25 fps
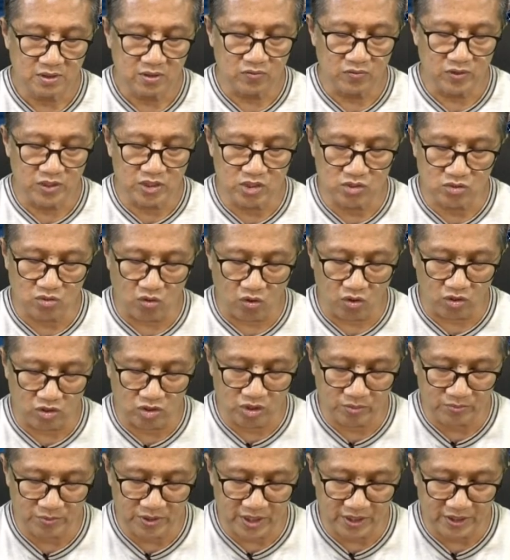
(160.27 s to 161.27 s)
Restore
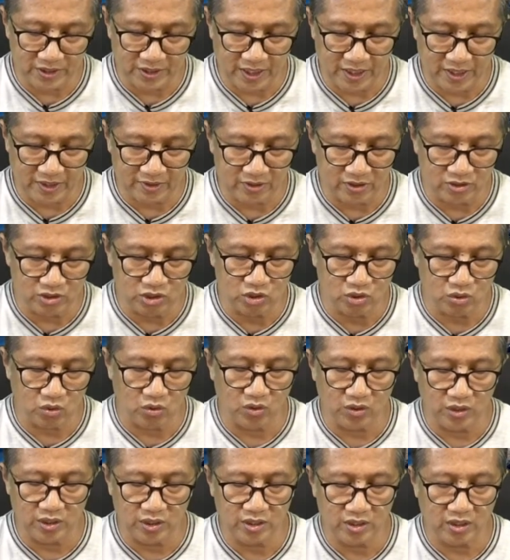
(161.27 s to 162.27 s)
to me again the
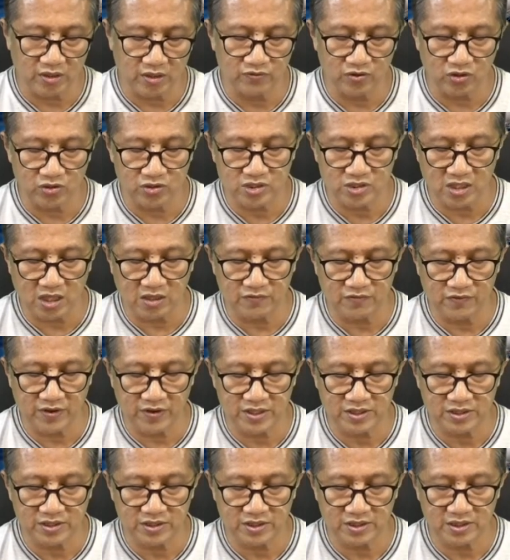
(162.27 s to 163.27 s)
joy of your
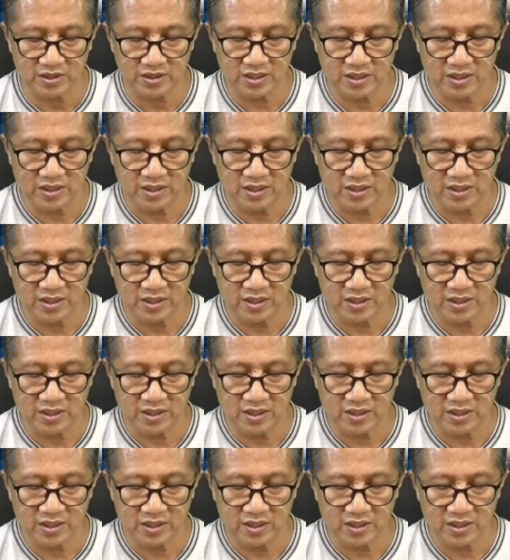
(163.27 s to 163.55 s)
salvation